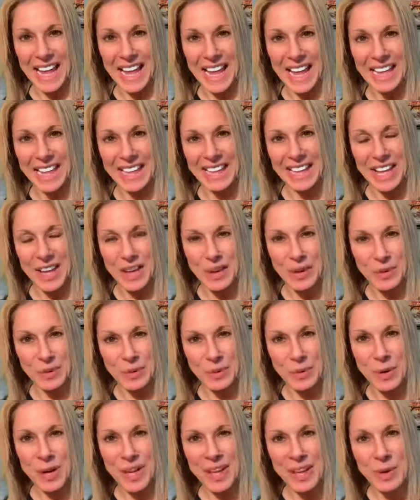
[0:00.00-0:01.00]

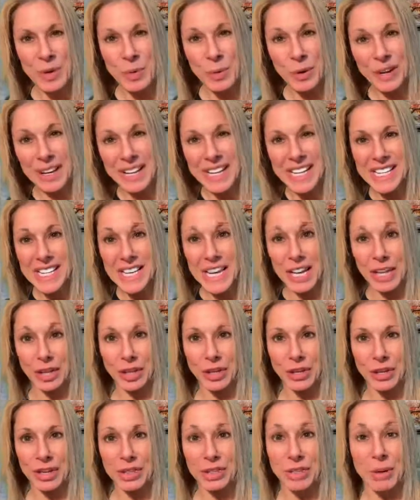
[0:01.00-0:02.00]
Hello, we're going to take a
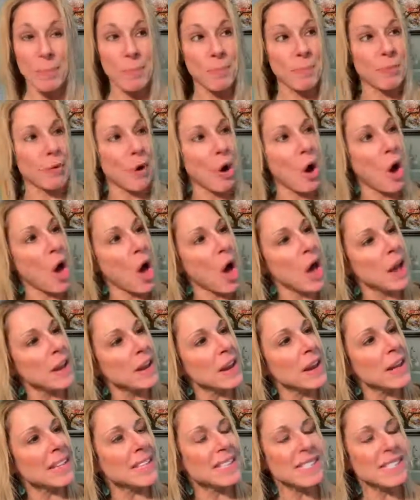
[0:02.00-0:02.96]
look at the Braun